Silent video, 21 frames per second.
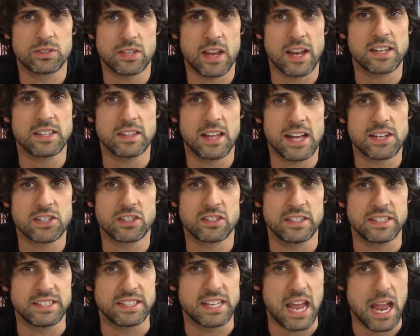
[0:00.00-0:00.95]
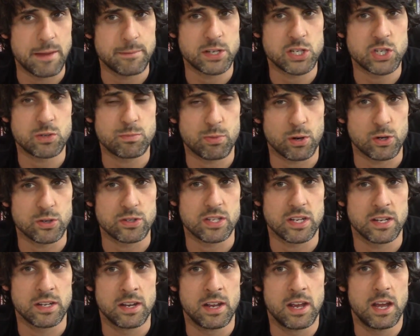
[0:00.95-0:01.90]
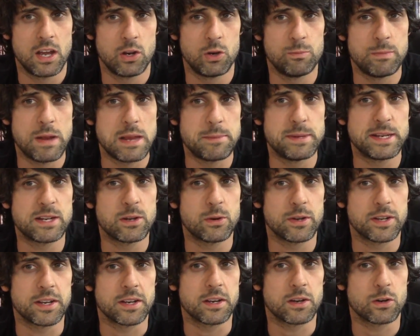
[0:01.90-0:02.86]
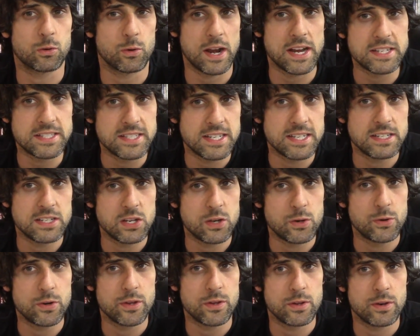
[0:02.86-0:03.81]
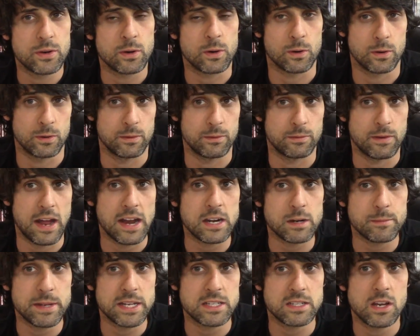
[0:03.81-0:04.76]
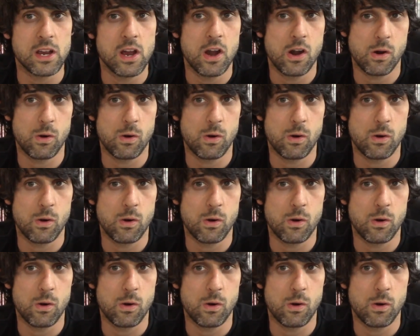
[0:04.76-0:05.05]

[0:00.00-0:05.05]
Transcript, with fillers: psychologically damaged person who may be going crazy due to her environment